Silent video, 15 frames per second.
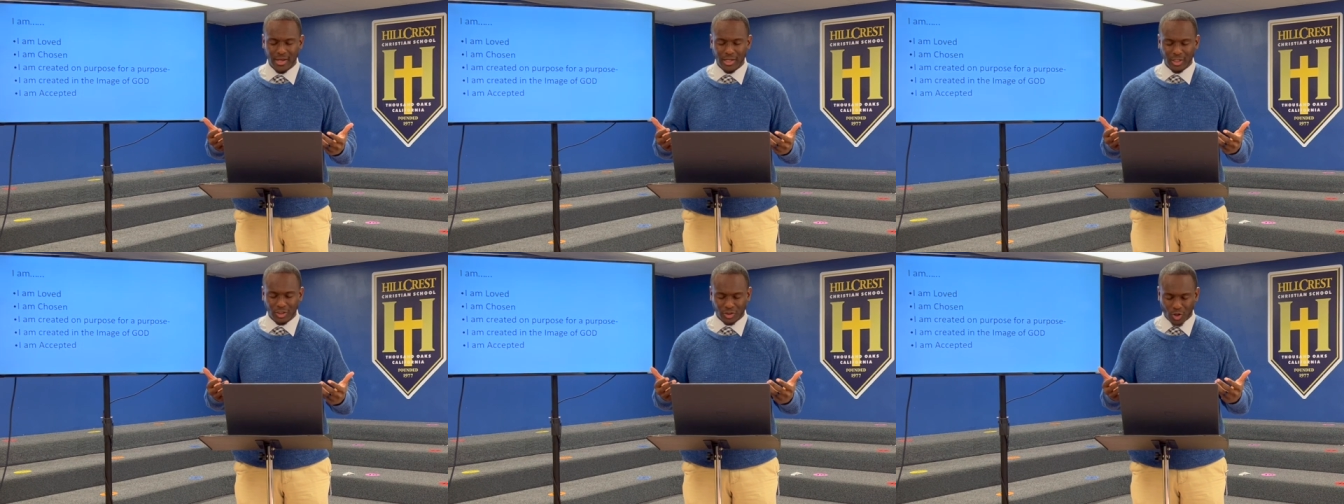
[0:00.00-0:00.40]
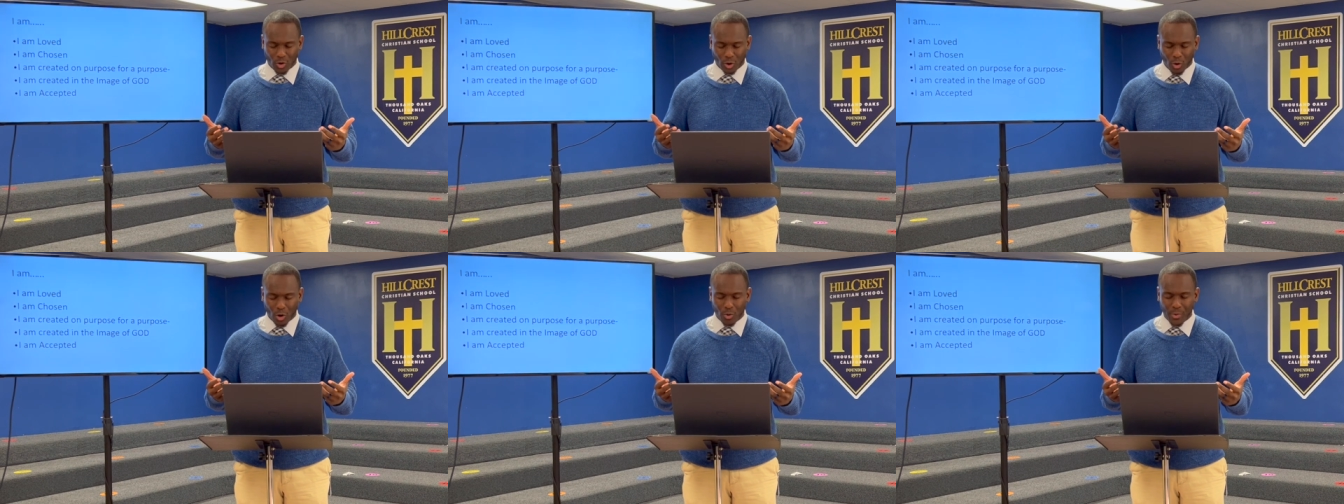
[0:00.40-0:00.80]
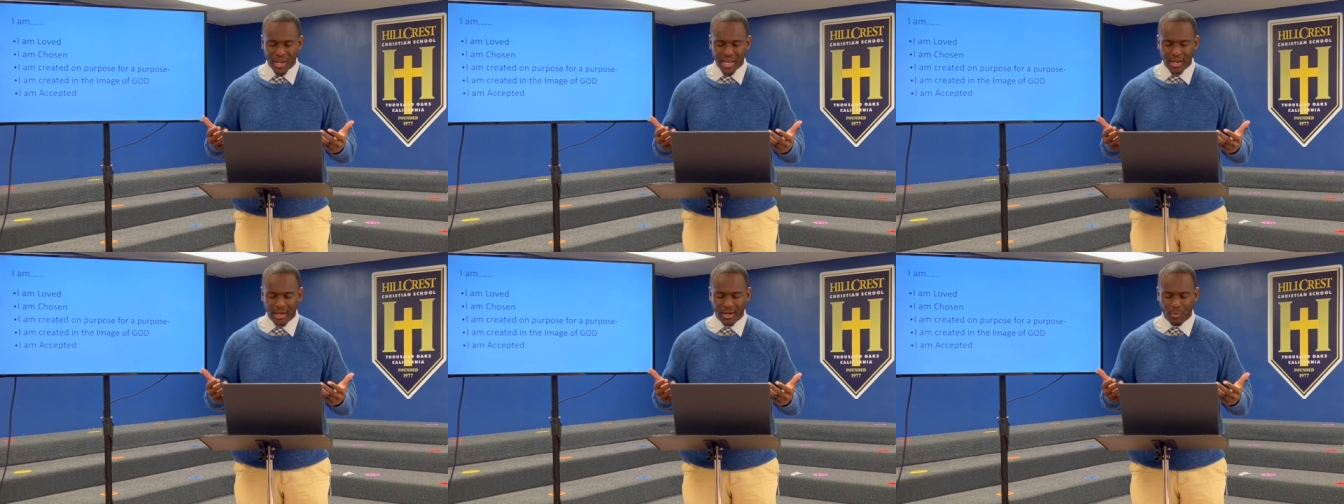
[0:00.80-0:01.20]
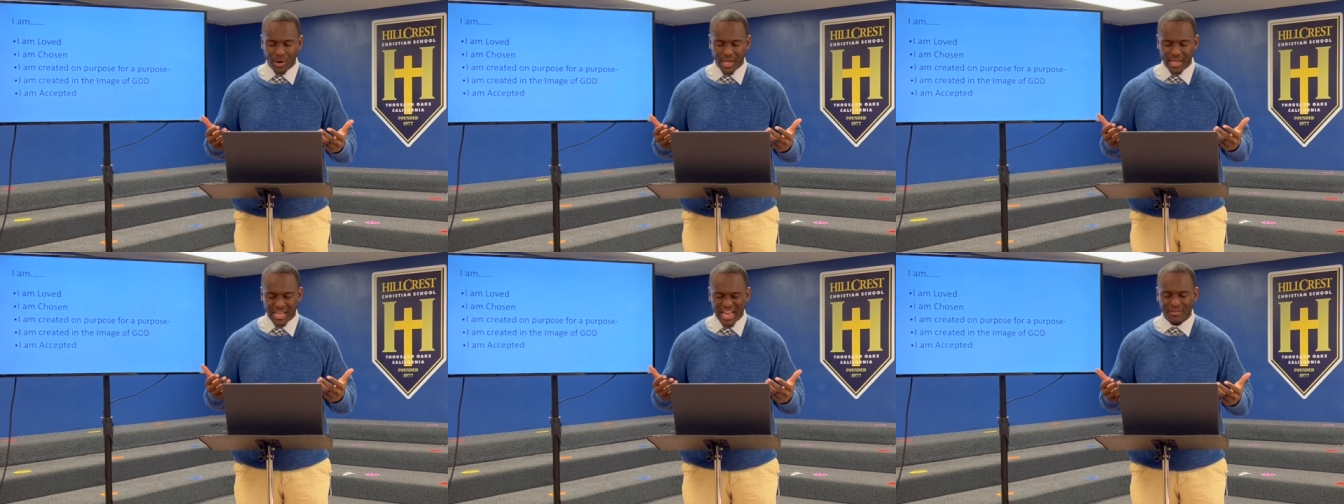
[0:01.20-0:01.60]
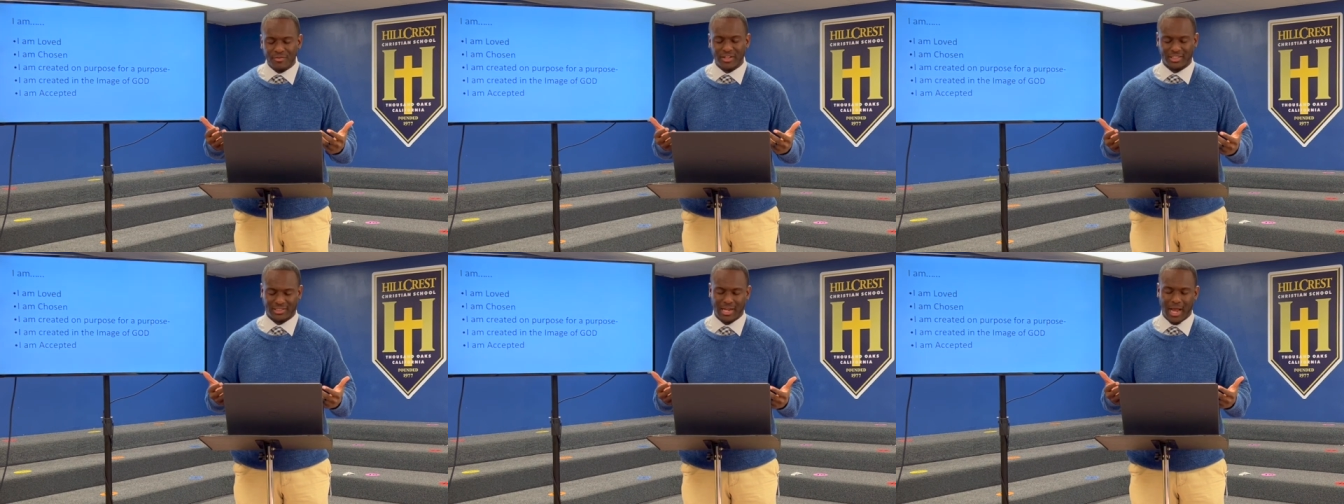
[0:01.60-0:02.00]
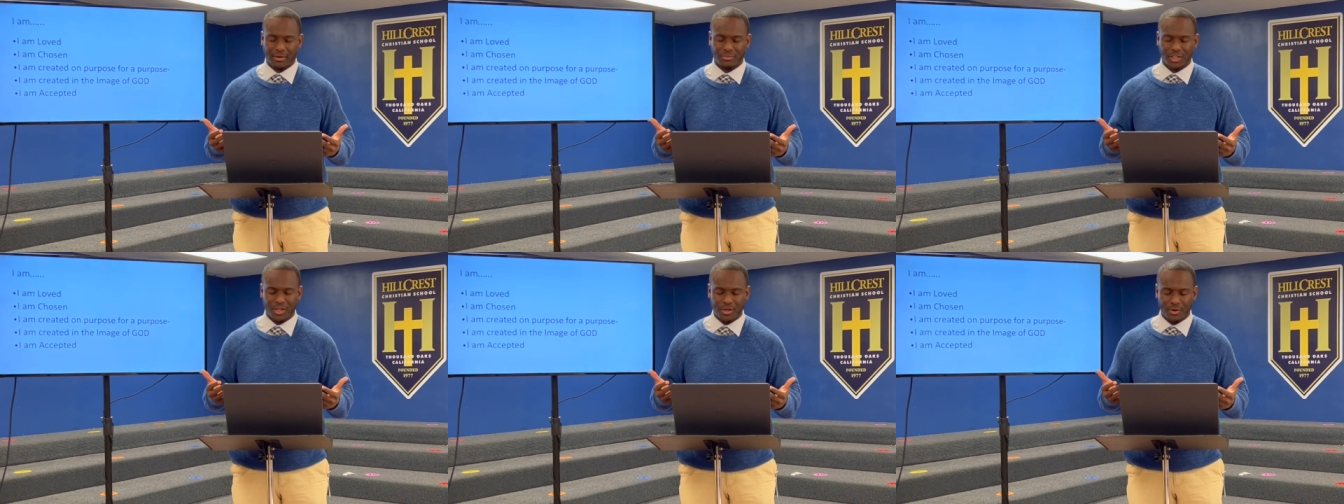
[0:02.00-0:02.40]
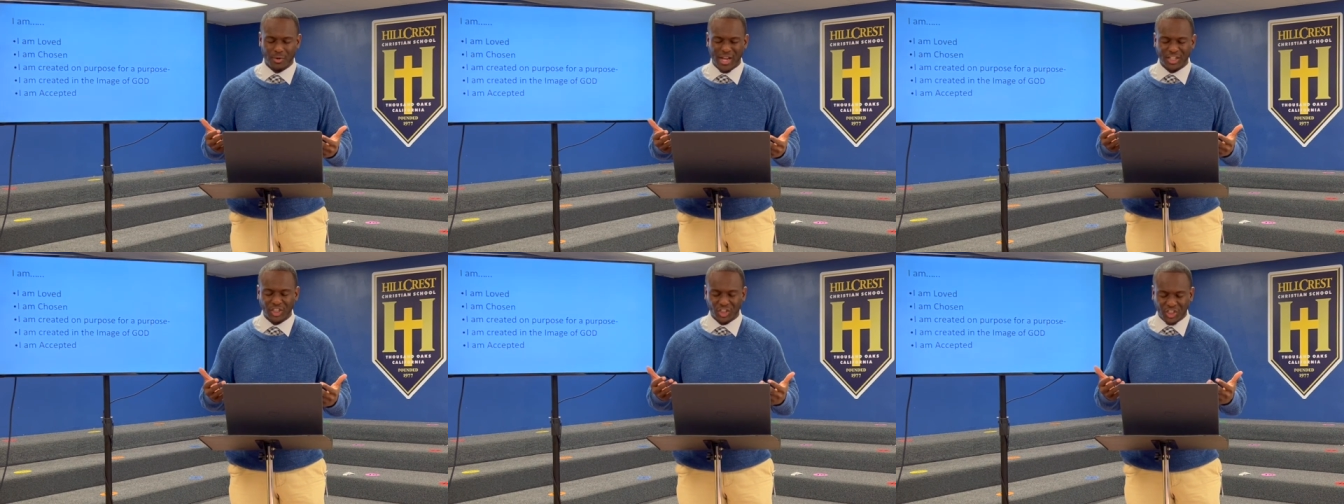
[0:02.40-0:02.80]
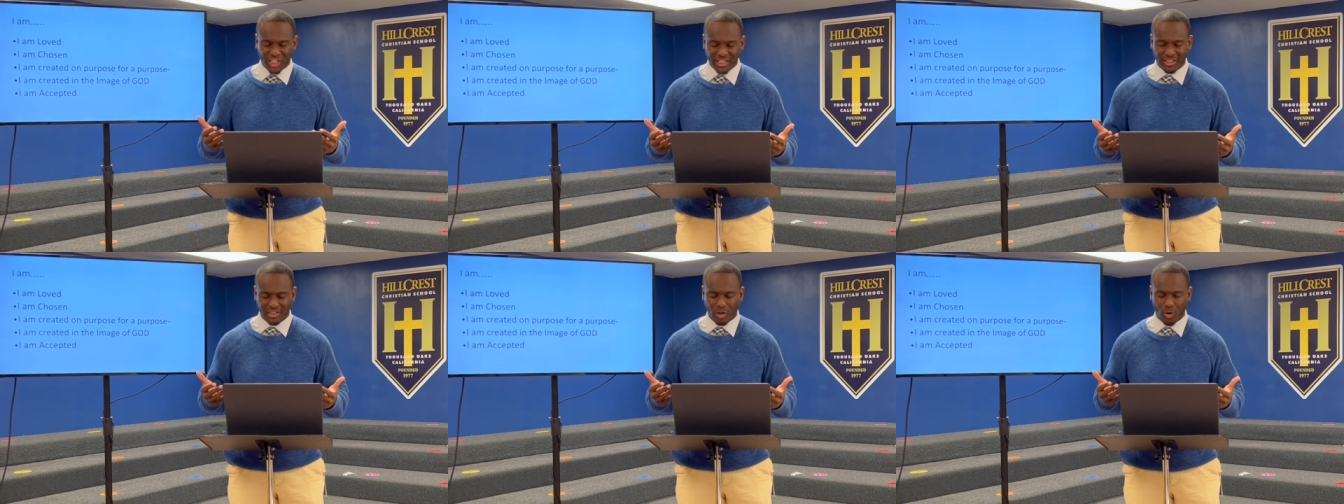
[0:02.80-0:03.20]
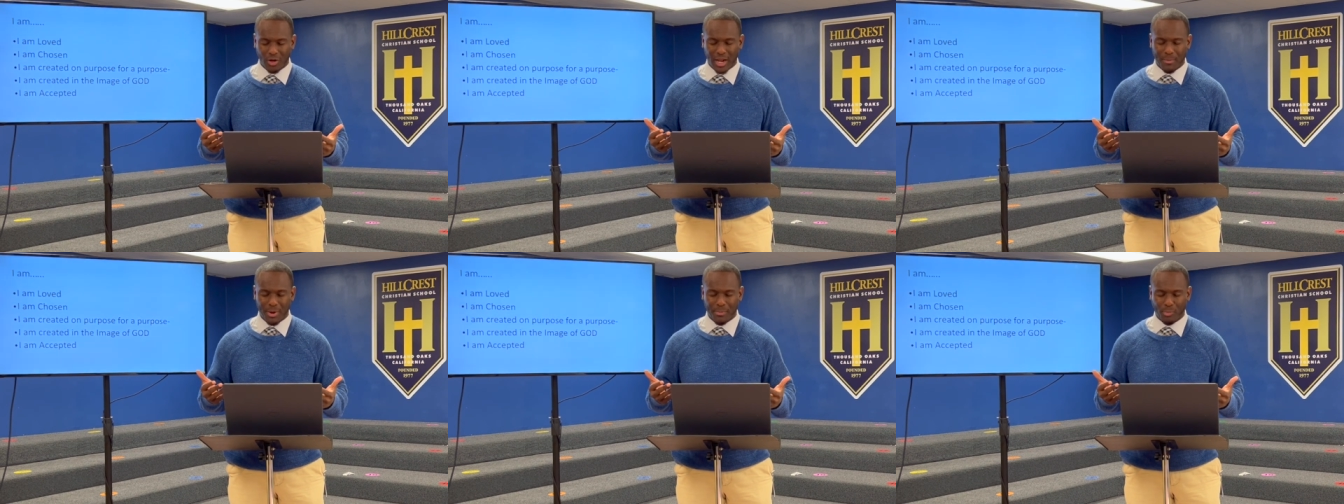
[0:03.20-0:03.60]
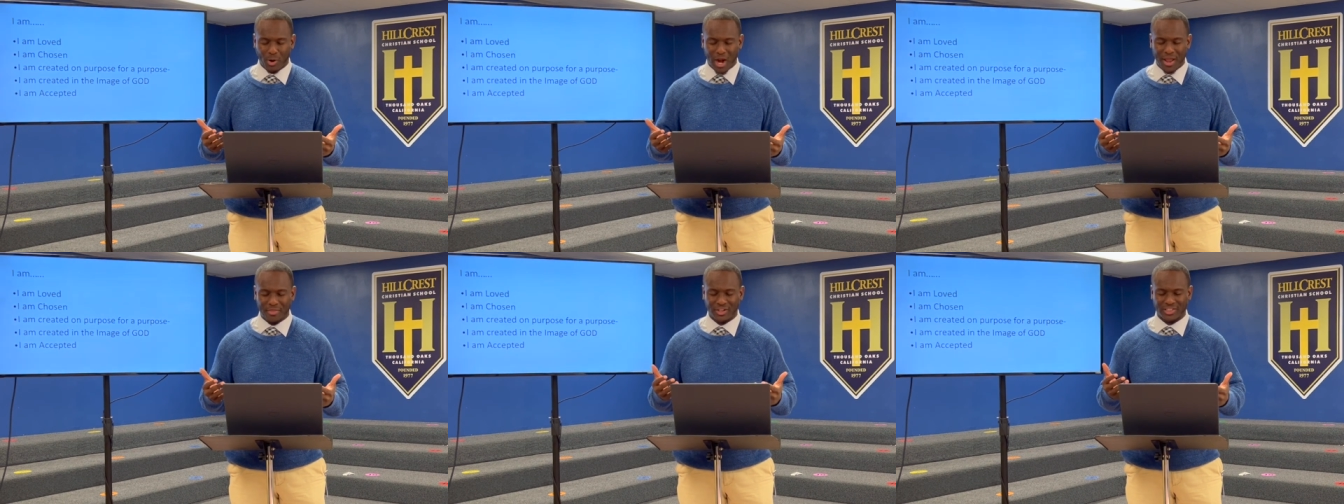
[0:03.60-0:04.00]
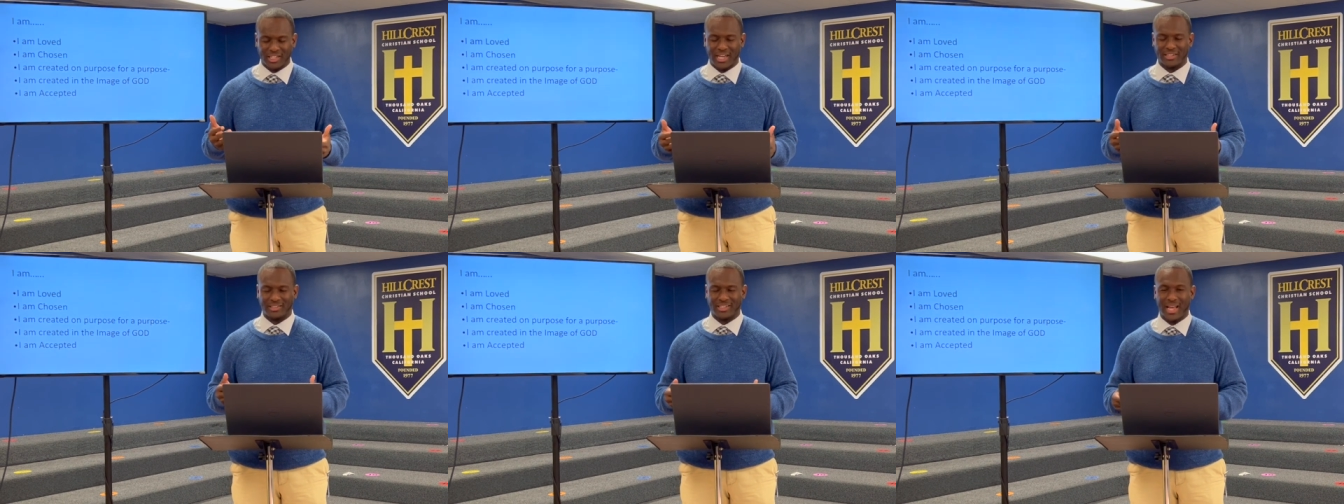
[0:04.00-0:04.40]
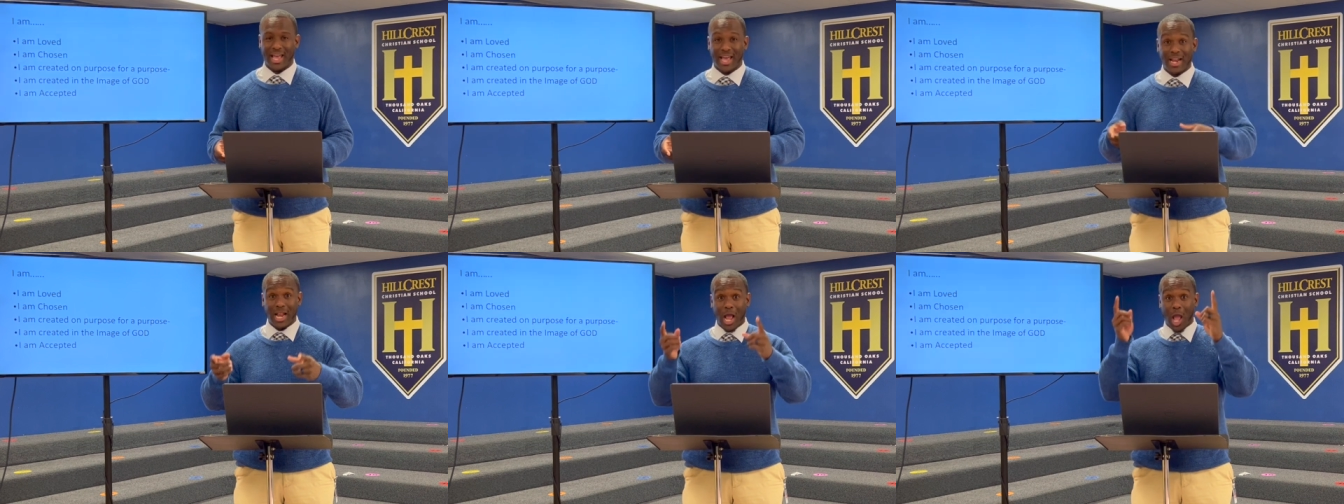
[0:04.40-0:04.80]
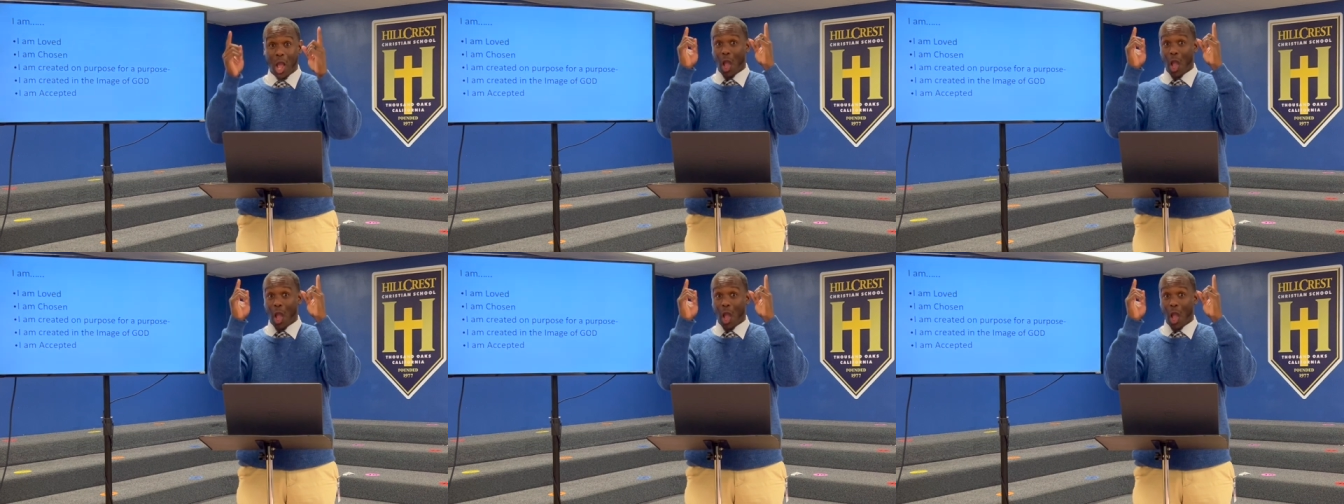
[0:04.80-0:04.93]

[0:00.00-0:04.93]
So, Lord, we, we give this time to you. In Jesus' holy name we pray. And the saint said,